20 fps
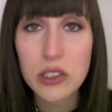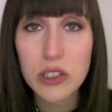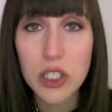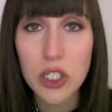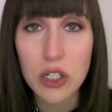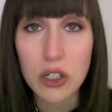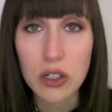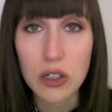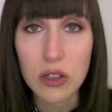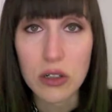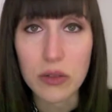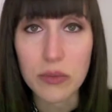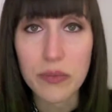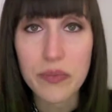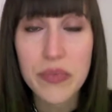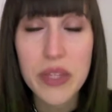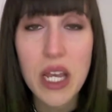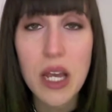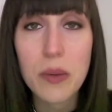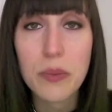term
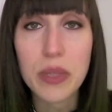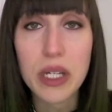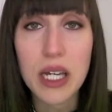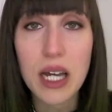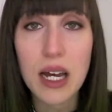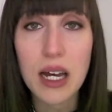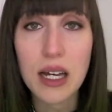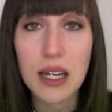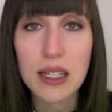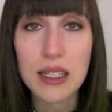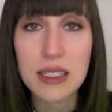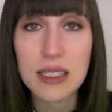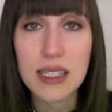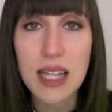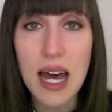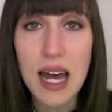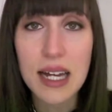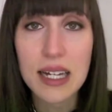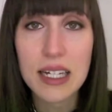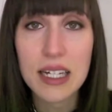because
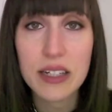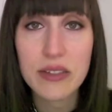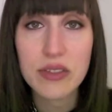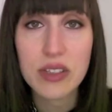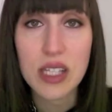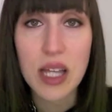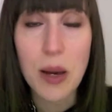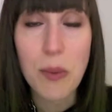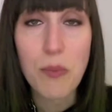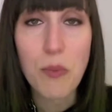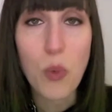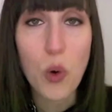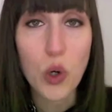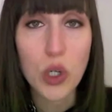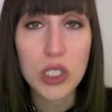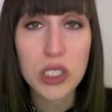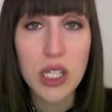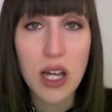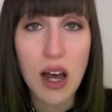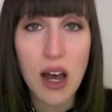that gives them more
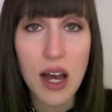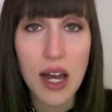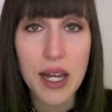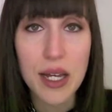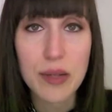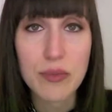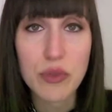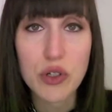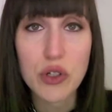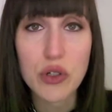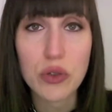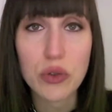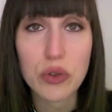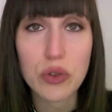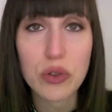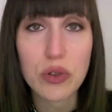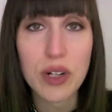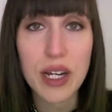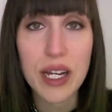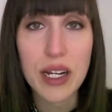time to
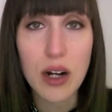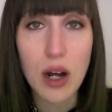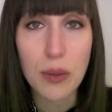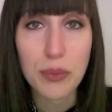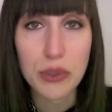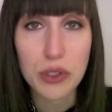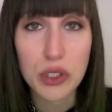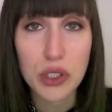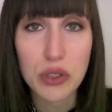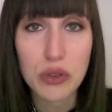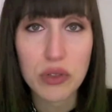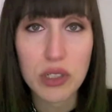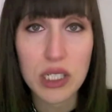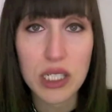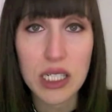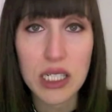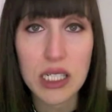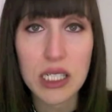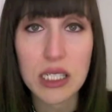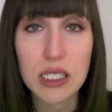create
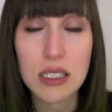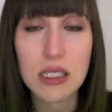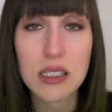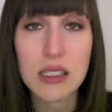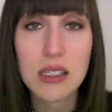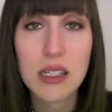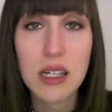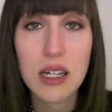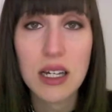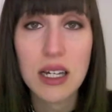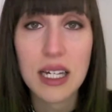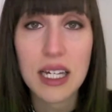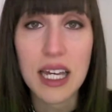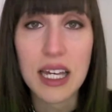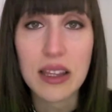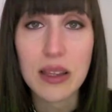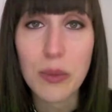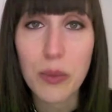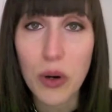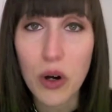opportunities, get
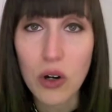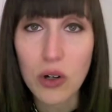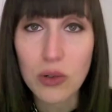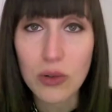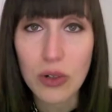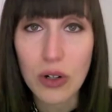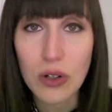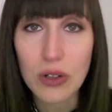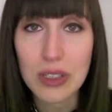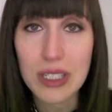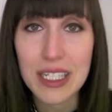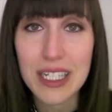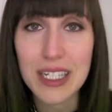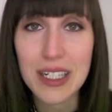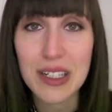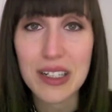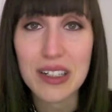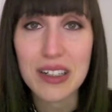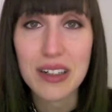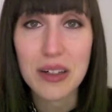the ball
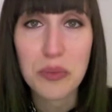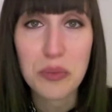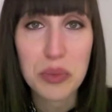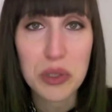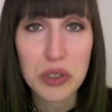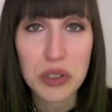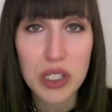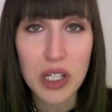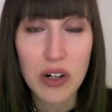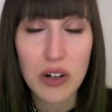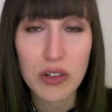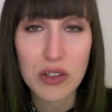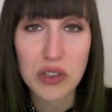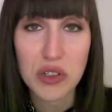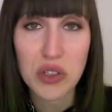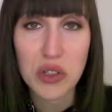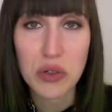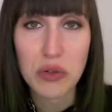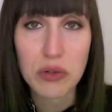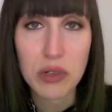rolling, build the artist's
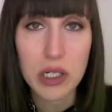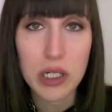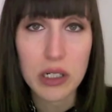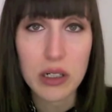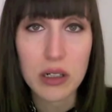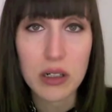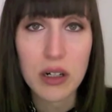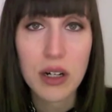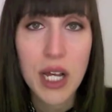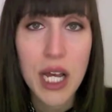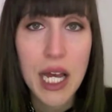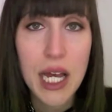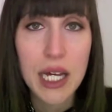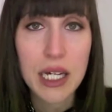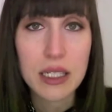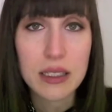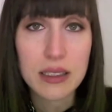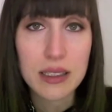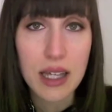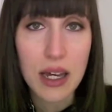career,
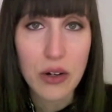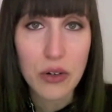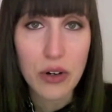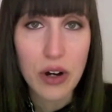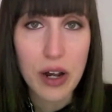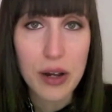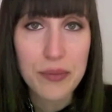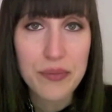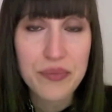etc.